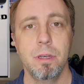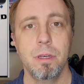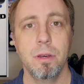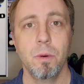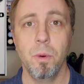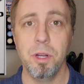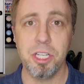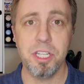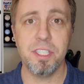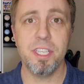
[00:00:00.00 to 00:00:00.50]

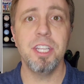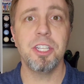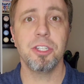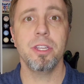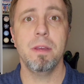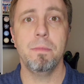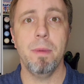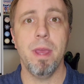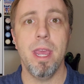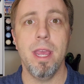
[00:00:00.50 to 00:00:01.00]
which
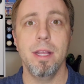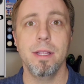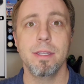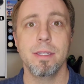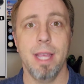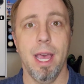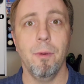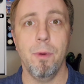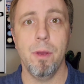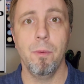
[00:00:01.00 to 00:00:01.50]
essentially means
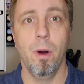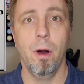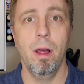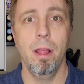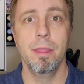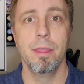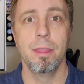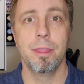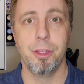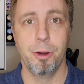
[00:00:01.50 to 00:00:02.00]
that we
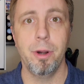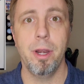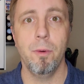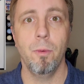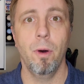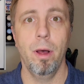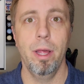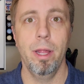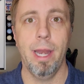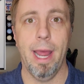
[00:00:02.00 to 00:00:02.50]
won
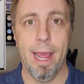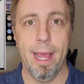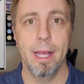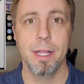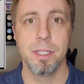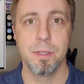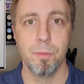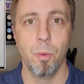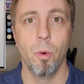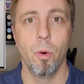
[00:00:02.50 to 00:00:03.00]
31
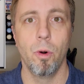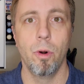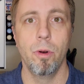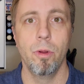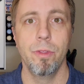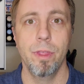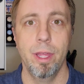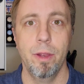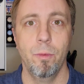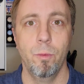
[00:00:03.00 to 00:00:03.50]
hands more
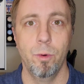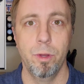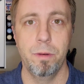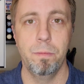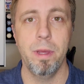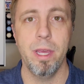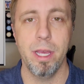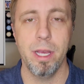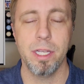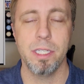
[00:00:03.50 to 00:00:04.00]
than would
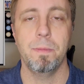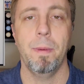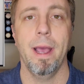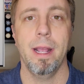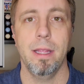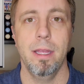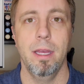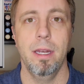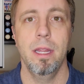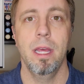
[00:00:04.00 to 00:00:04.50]
be
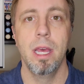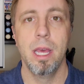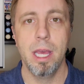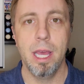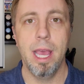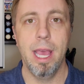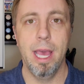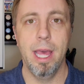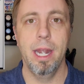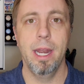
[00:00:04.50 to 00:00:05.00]
expected
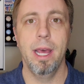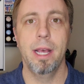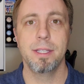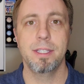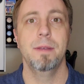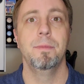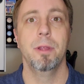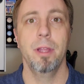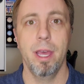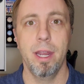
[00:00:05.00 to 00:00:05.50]
in a
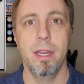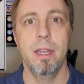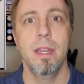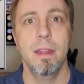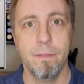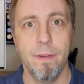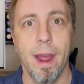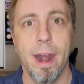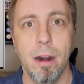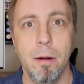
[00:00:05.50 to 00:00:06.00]
simulated
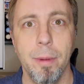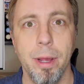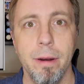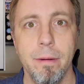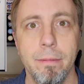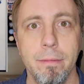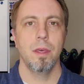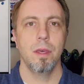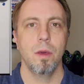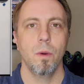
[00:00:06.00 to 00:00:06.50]
environment.
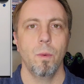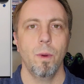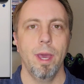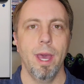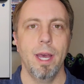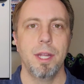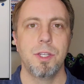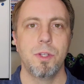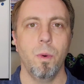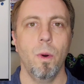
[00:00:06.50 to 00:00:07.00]
We
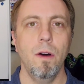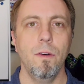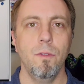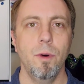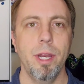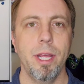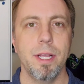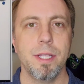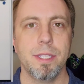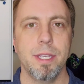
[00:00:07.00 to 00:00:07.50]
had 12
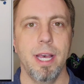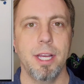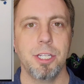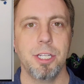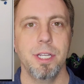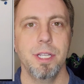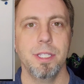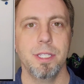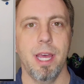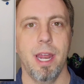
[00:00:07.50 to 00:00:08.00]
winning
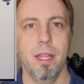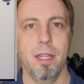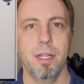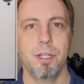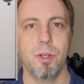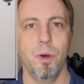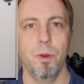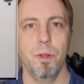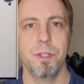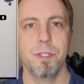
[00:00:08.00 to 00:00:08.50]
sessions out of the
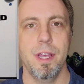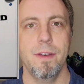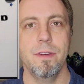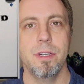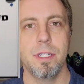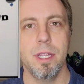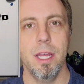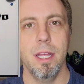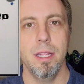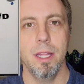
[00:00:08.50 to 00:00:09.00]
total
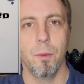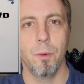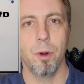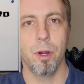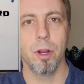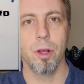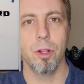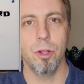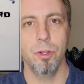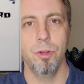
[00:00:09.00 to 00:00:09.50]
17 that were
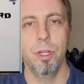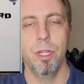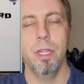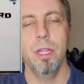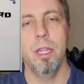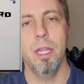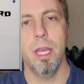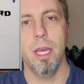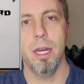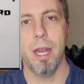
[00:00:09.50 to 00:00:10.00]
included
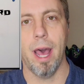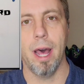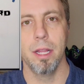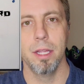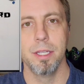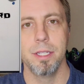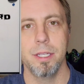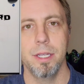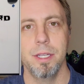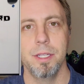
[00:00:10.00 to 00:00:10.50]
in the
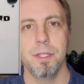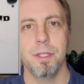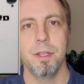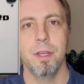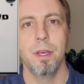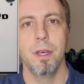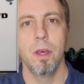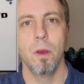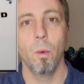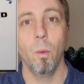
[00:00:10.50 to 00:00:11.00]
analysis,
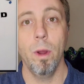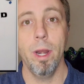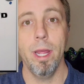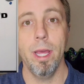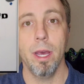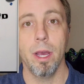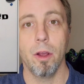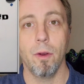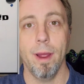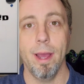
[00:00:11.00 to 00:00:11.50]
winning
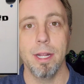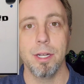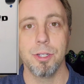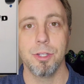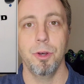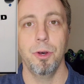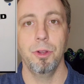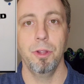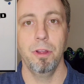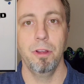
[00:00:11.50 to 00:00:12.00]
a grand
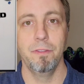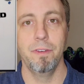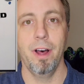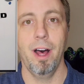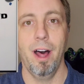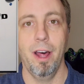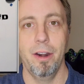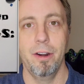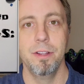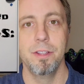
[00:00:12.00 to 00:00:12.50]
total of
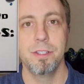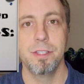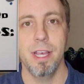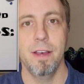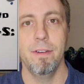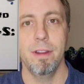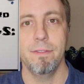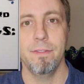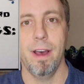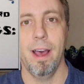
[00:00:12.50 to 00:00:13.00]

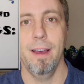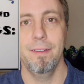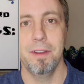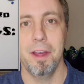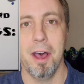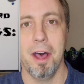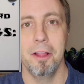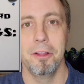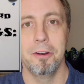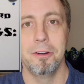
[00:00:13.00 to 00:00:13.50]

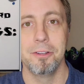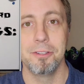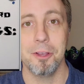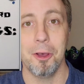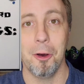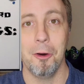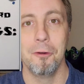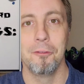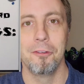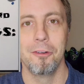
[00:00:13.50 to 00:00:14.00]
$175
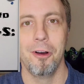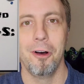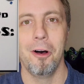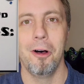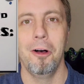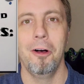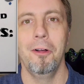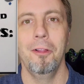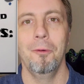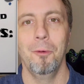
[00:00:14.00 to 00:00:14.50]
over
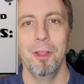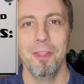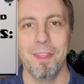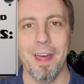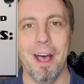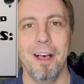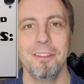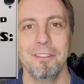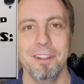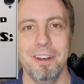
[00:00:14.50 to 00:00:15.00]
all
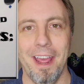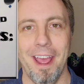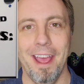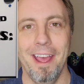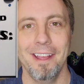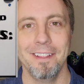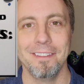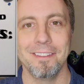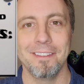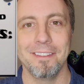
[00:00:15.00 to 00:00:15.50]
1,000
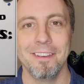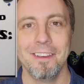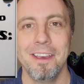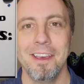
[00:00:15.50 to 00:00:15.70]
hands,